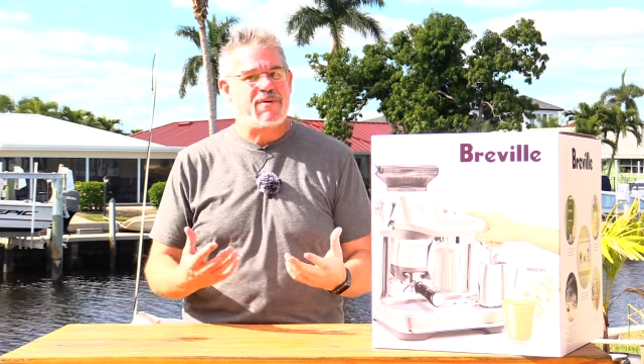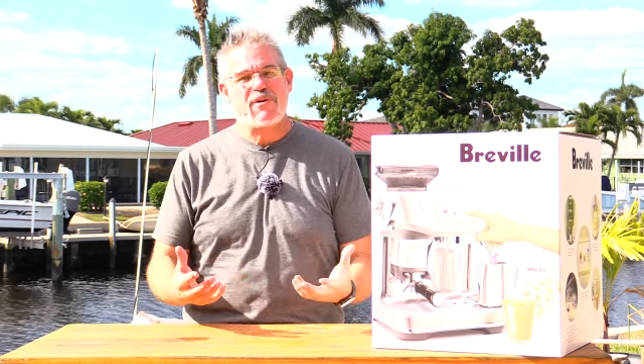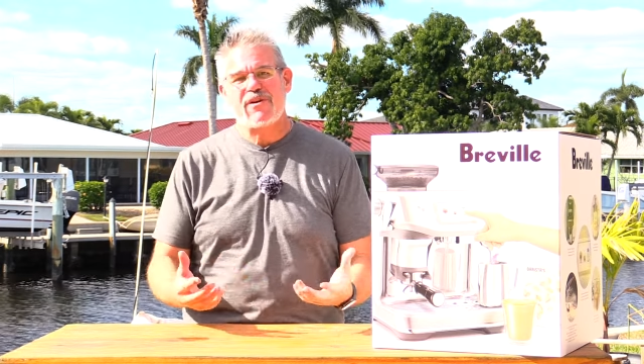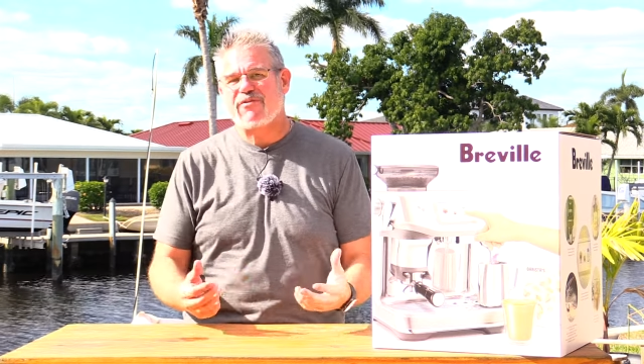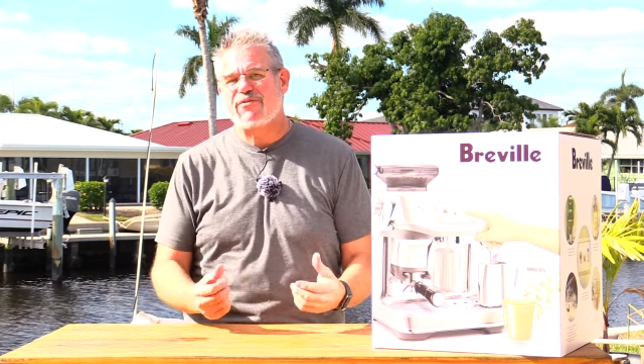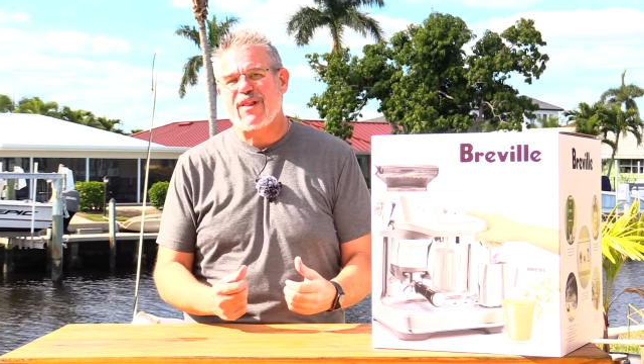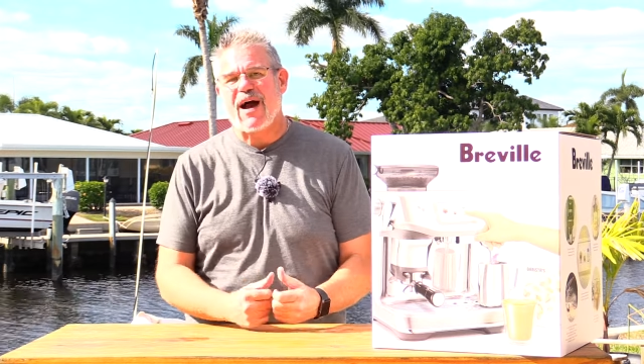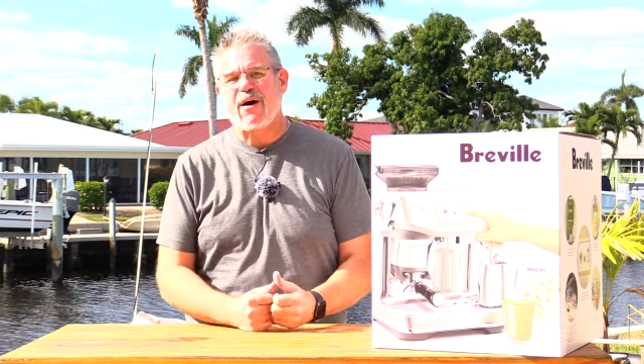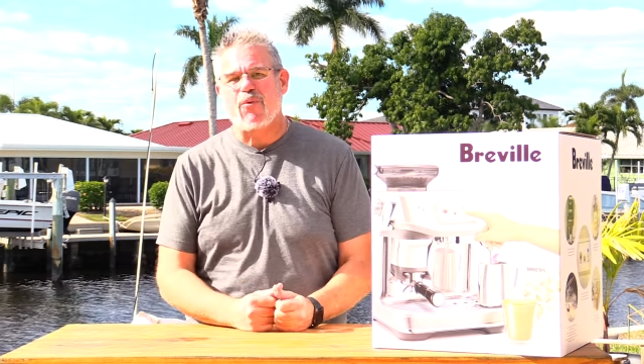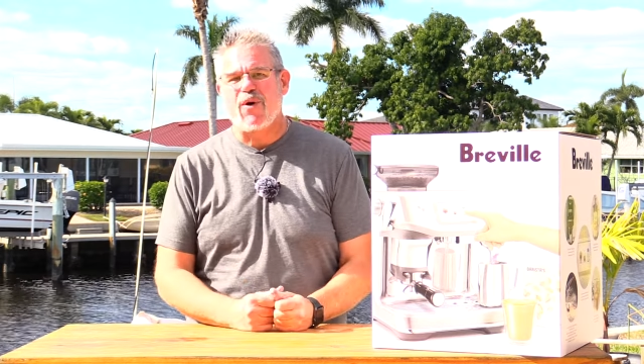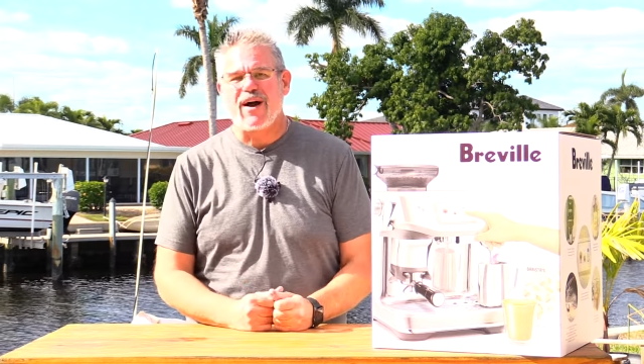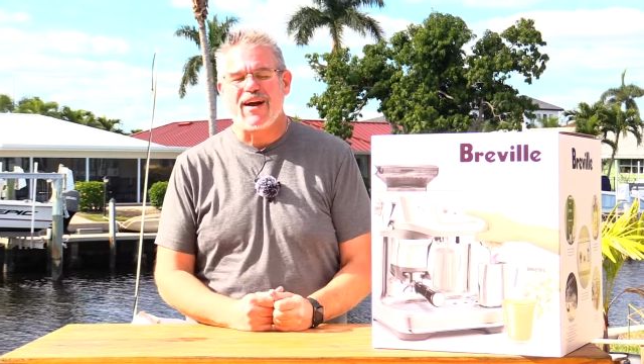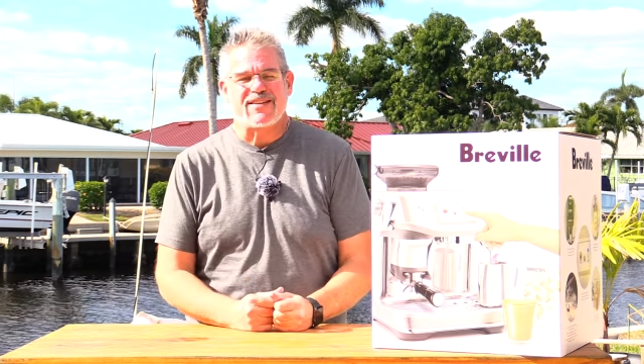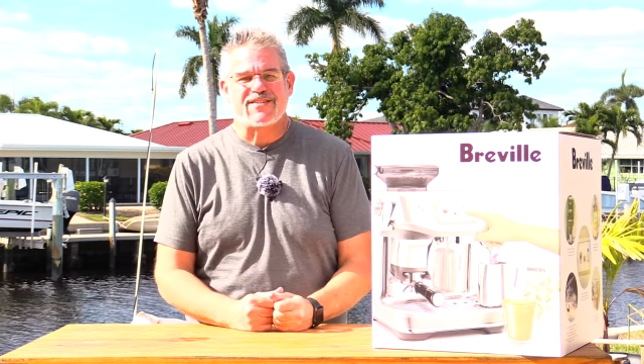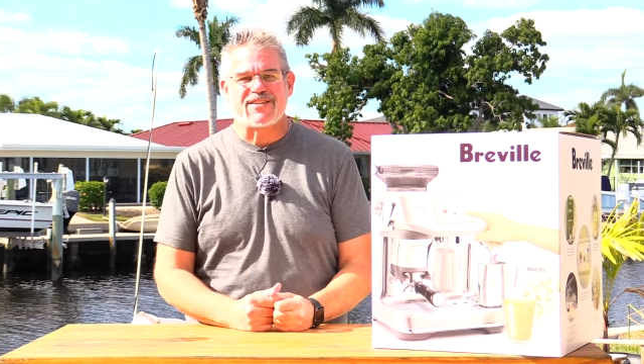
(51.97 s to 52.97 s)
maybe flat
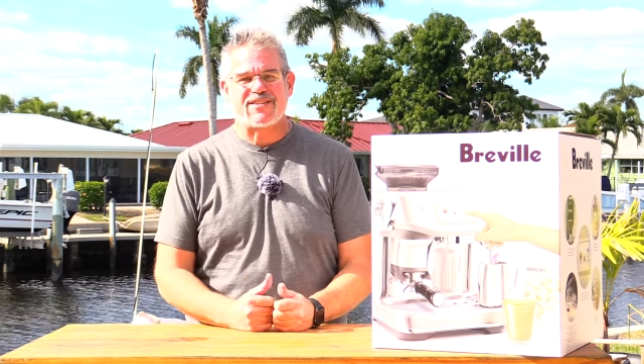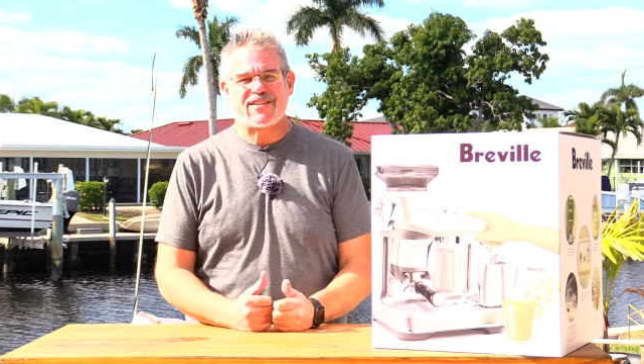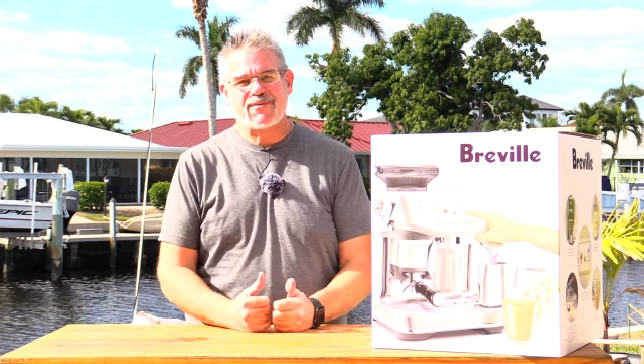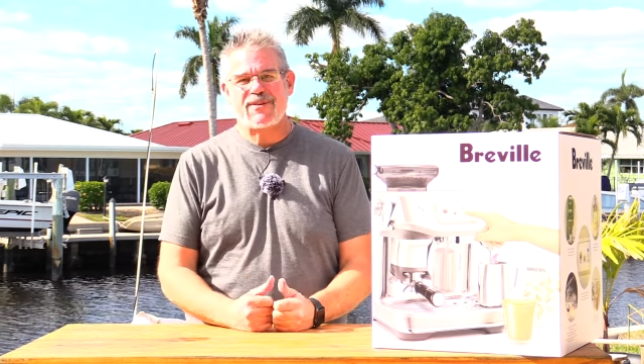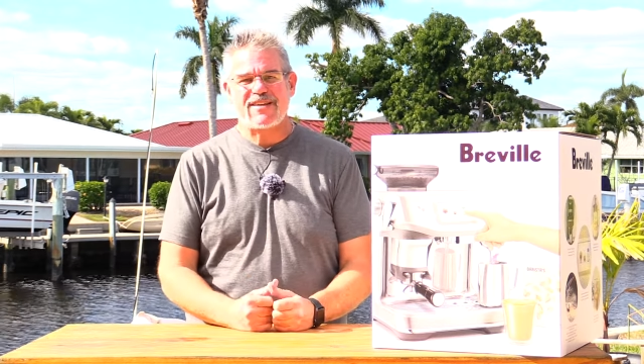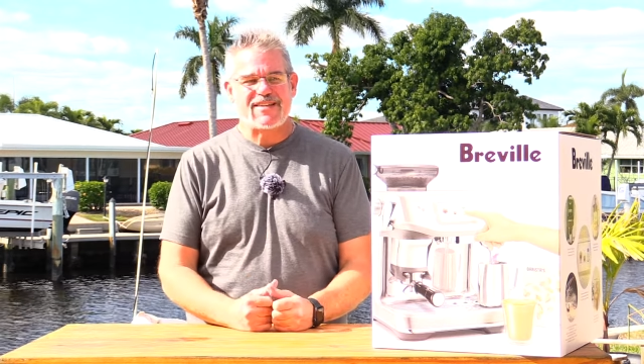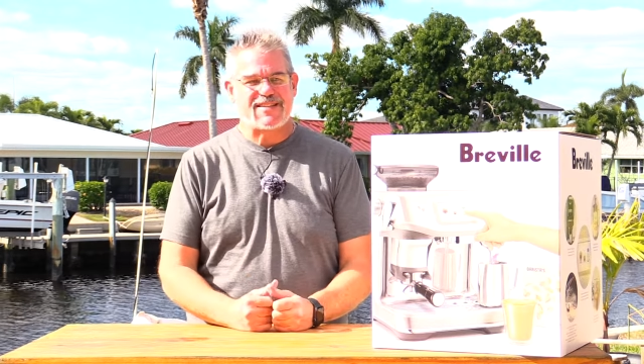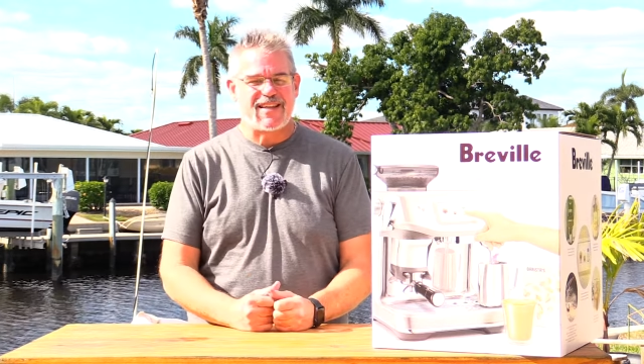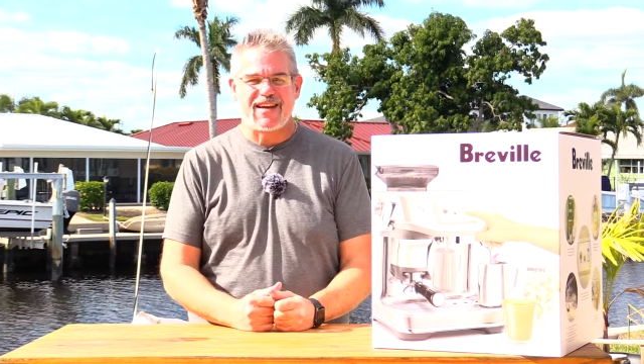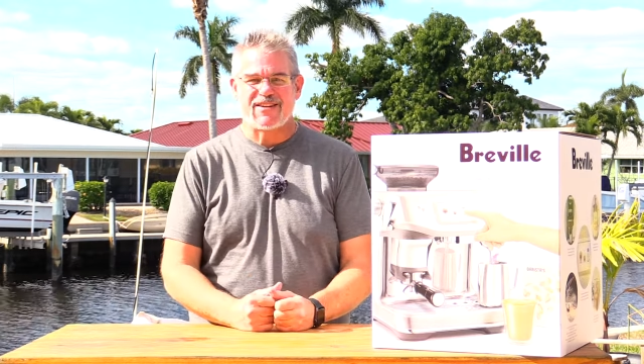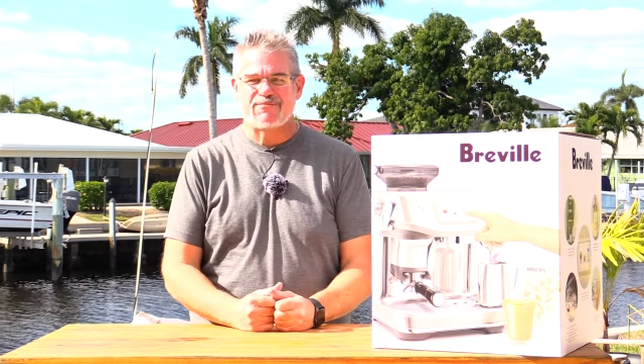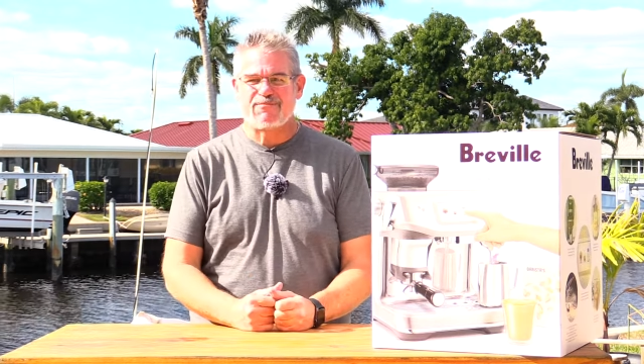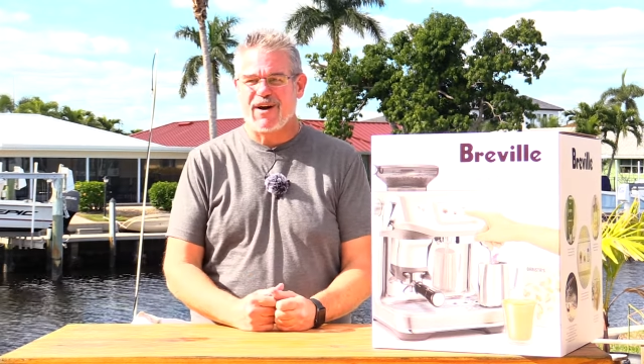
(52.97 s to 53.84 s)
whites and some of these things,